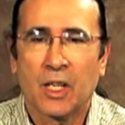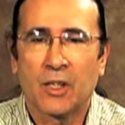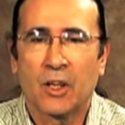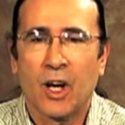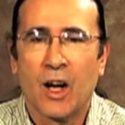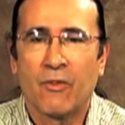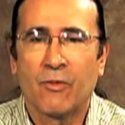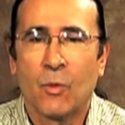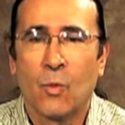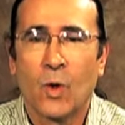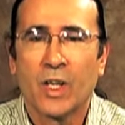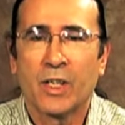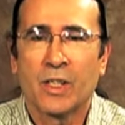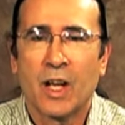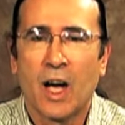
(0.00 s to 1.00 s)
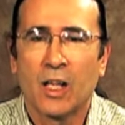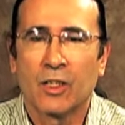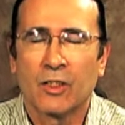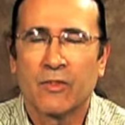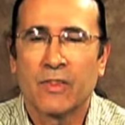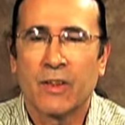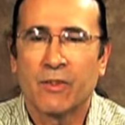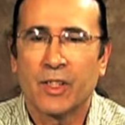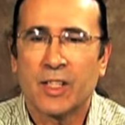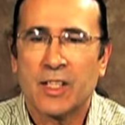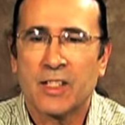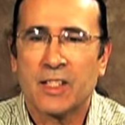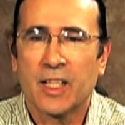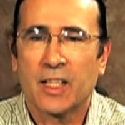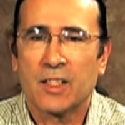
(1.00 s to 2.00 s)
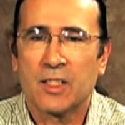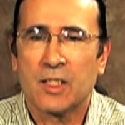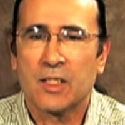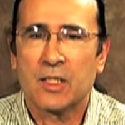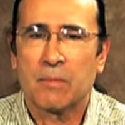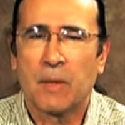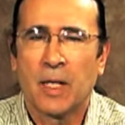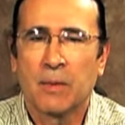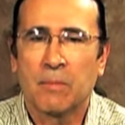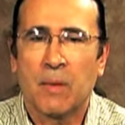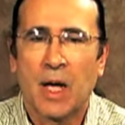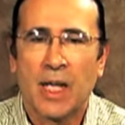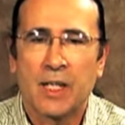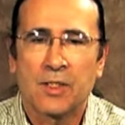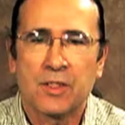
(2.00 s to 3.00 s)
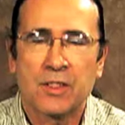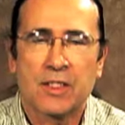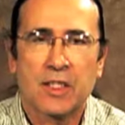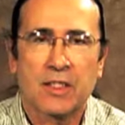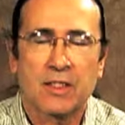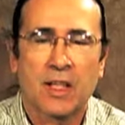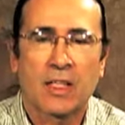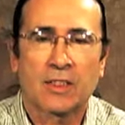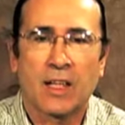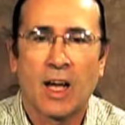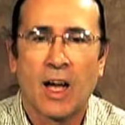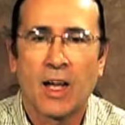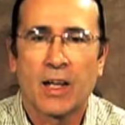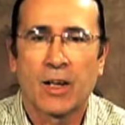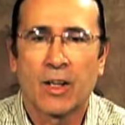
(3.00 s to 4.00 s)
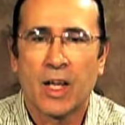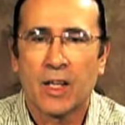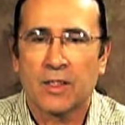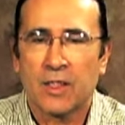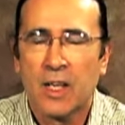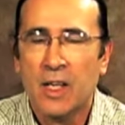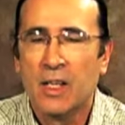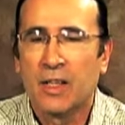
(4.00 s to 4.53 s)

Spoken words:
cut off $1 of every $6 spent by agencies like the IRS,